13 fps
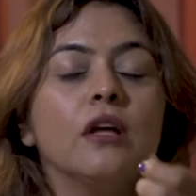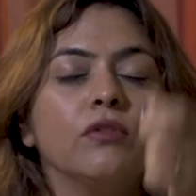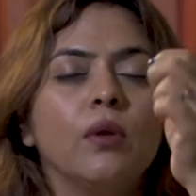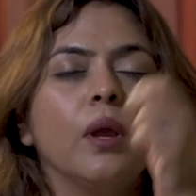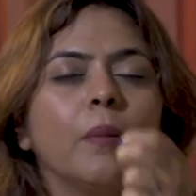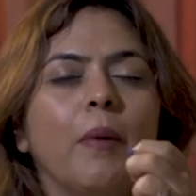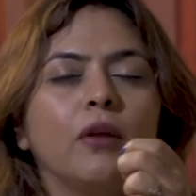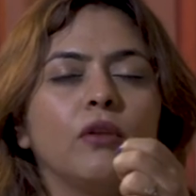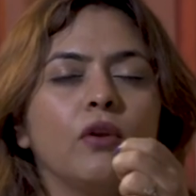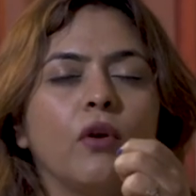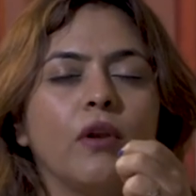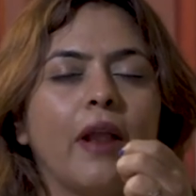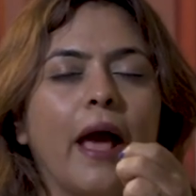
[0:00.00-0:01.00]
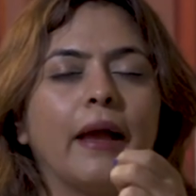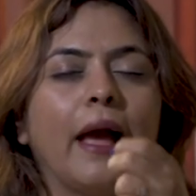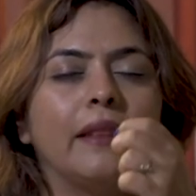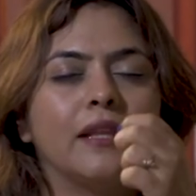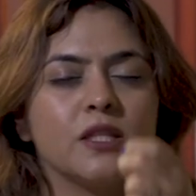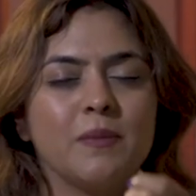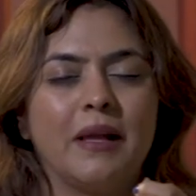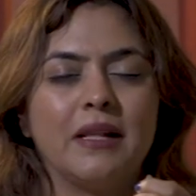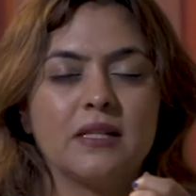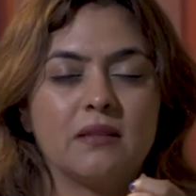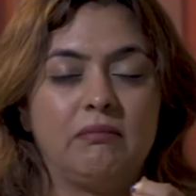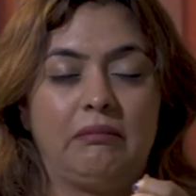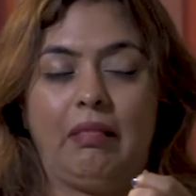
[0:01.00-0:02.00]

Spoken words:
think about the rotten egg and the smells.